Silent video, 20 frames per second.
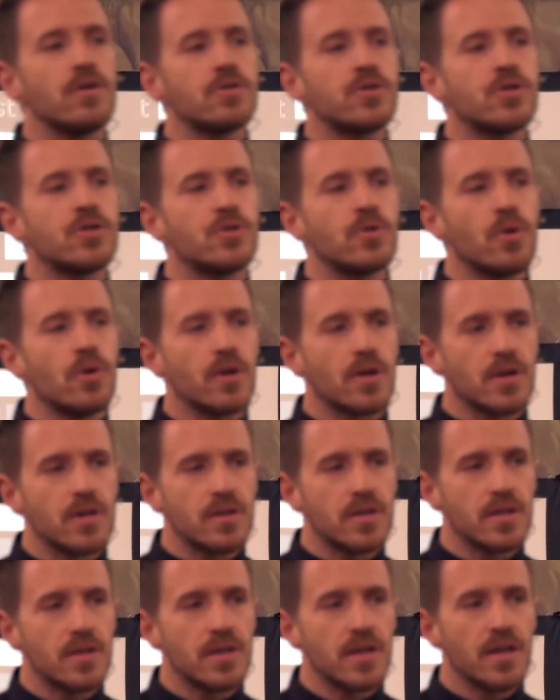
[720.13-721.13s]

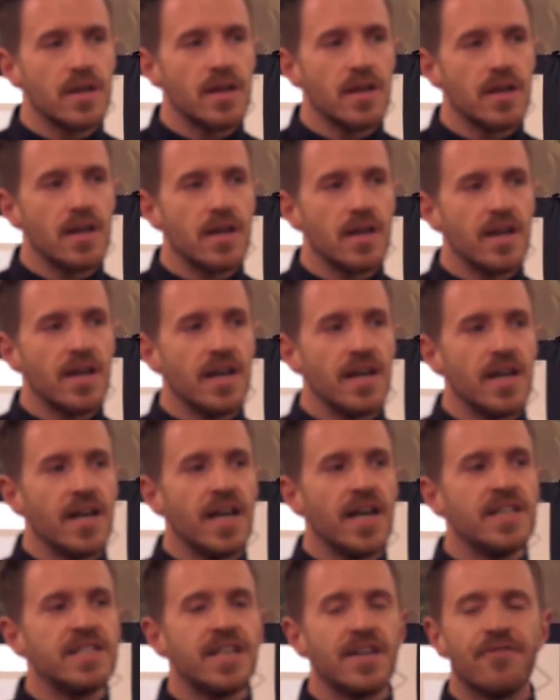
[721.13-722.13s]
short
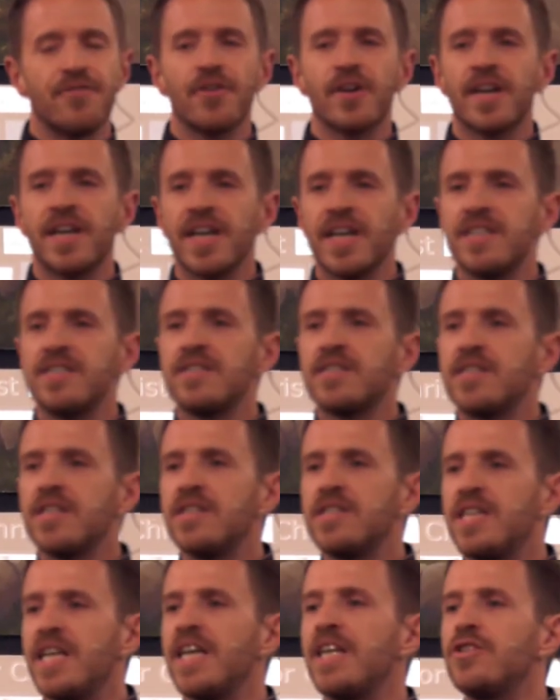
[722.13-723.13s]
is it forgets to
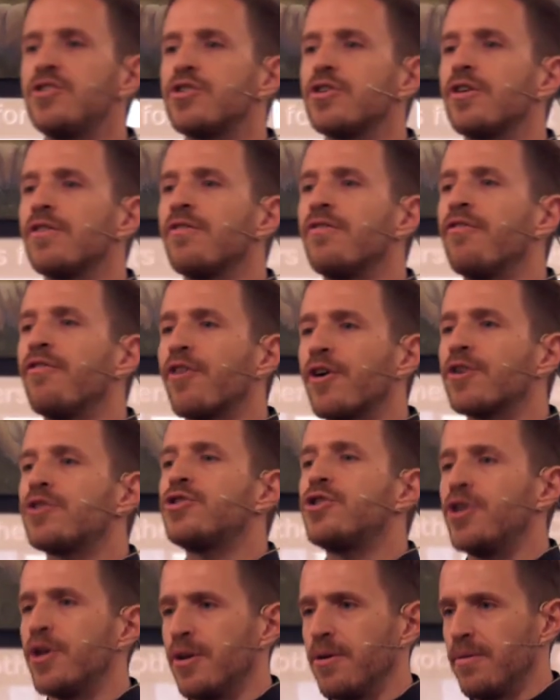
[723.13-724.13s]
teach
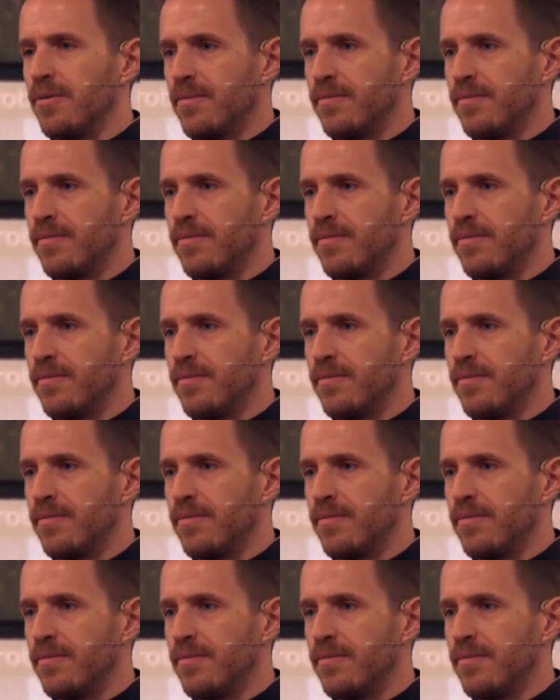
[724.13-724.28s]
virtue.